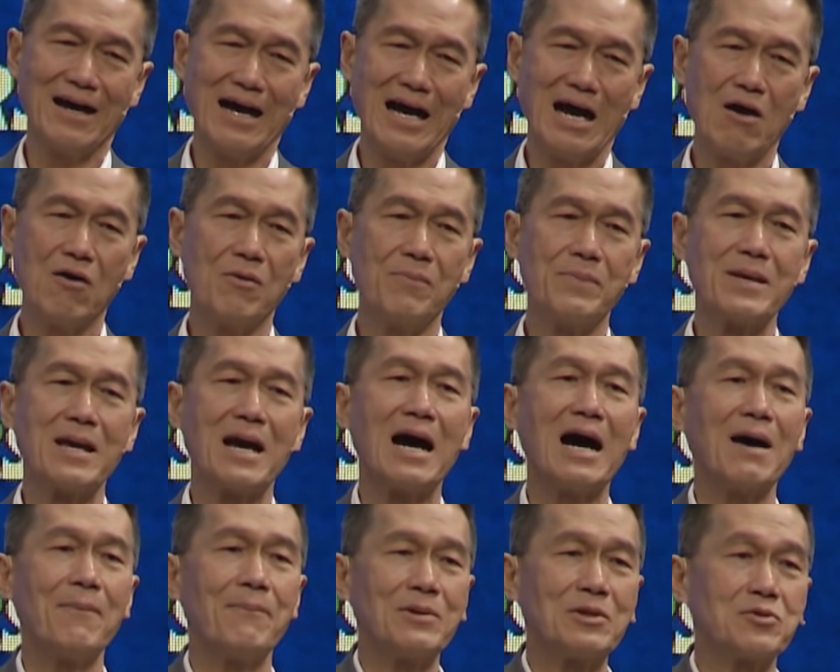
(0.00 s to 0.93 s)
I will be
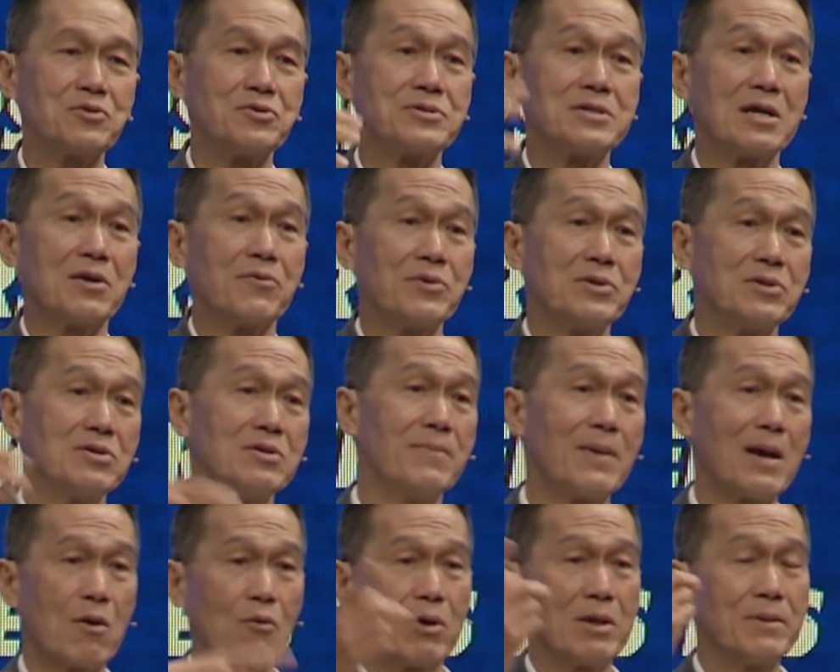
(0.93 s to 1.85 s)
happy to share with you
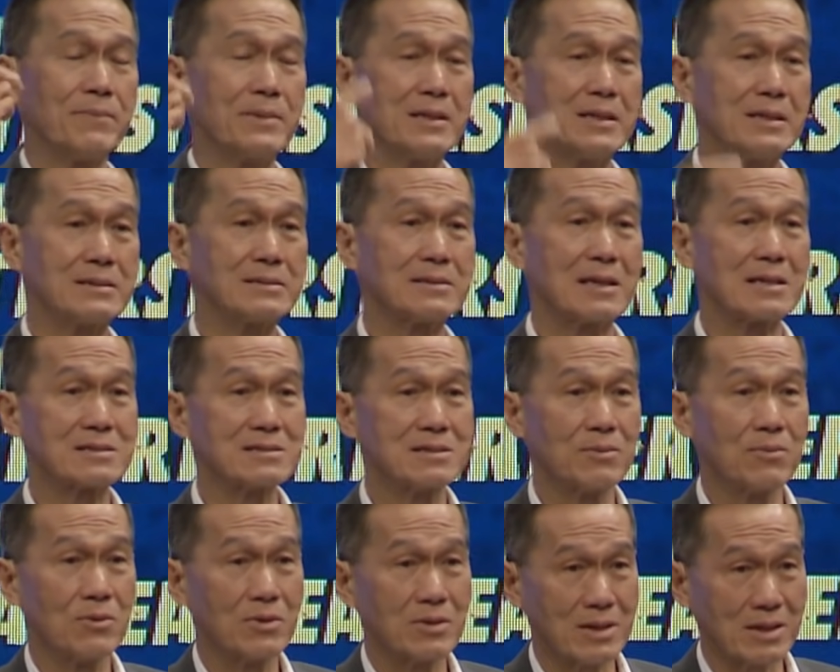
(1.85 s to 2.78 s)
my one-minute
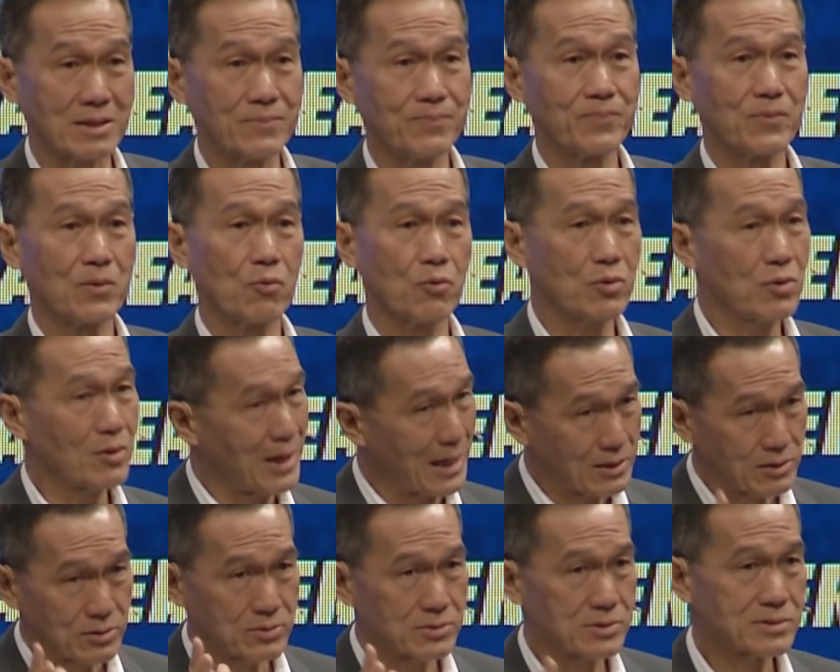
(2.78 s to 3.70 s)
testimony. Would you
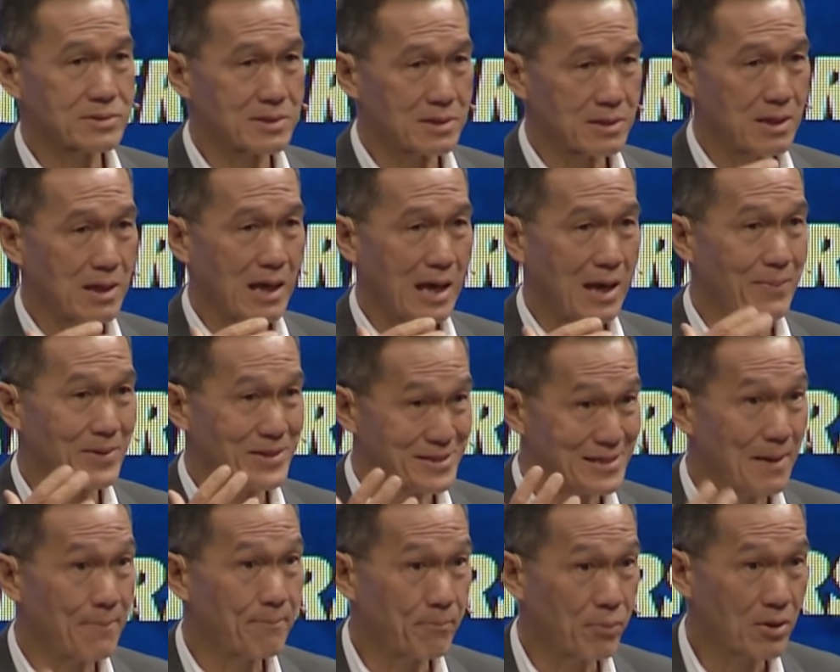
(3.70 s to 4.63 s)
like to have a
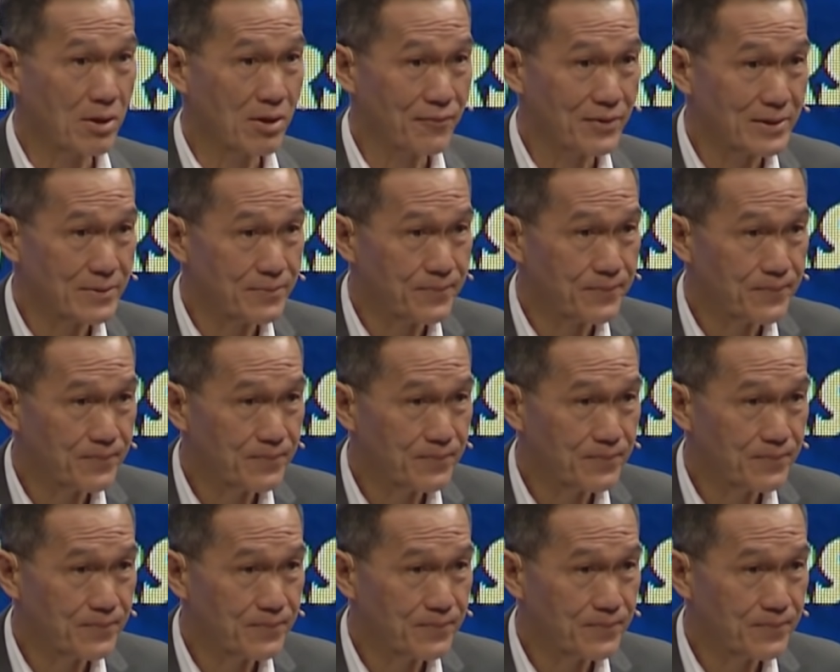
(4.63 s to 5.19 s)
sample of it?